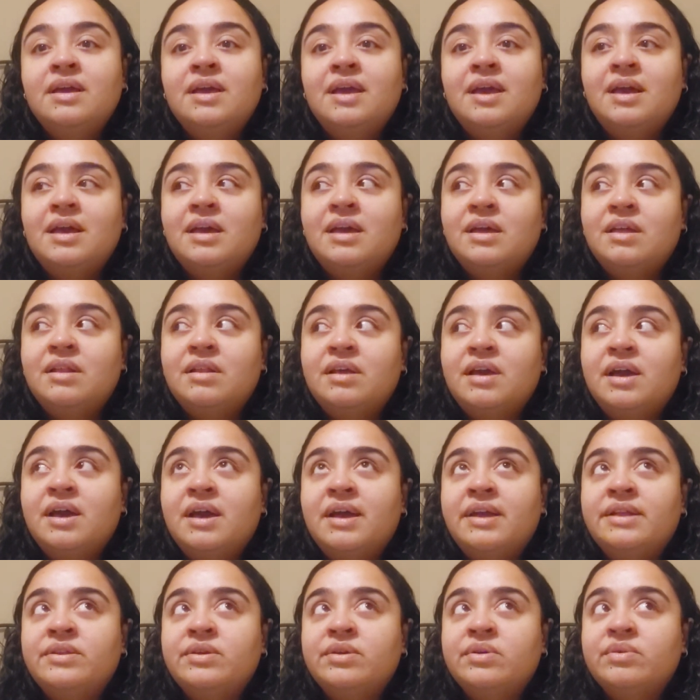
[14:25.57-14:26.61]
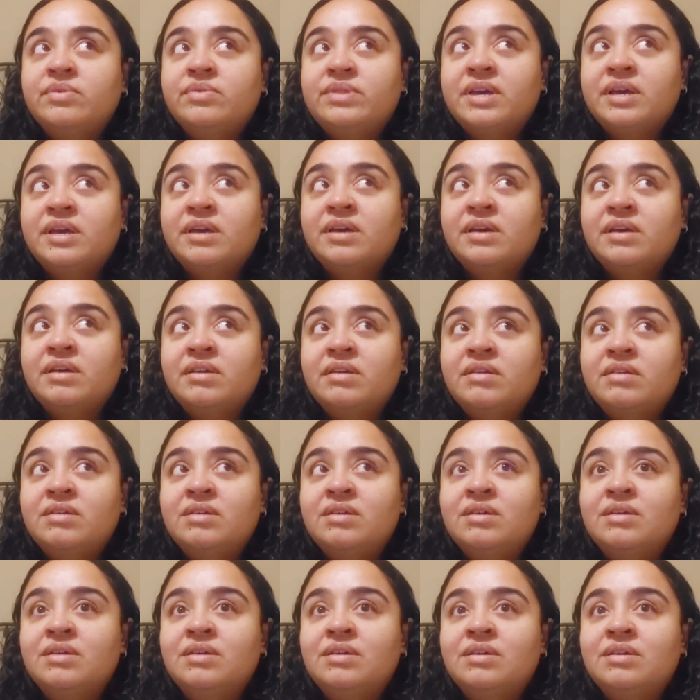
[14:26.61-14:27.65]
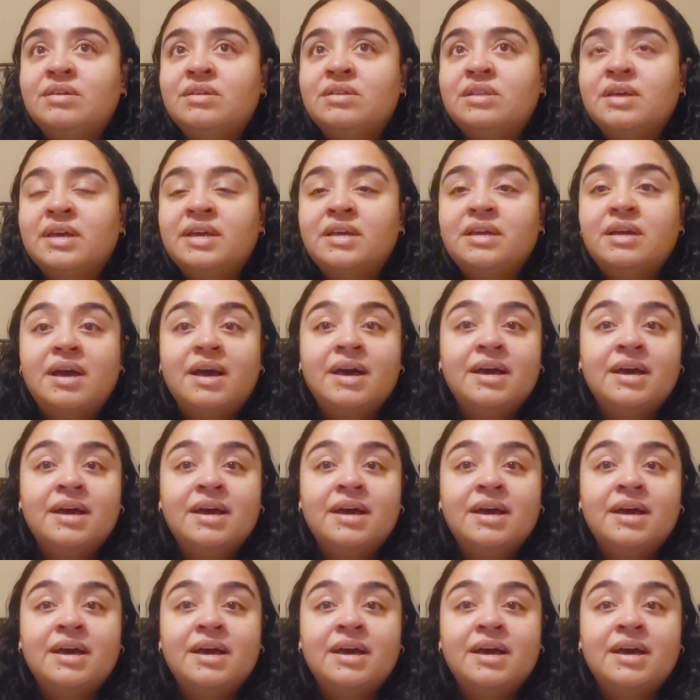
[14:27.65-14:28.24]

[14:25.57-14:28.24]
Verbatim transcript: and i know that like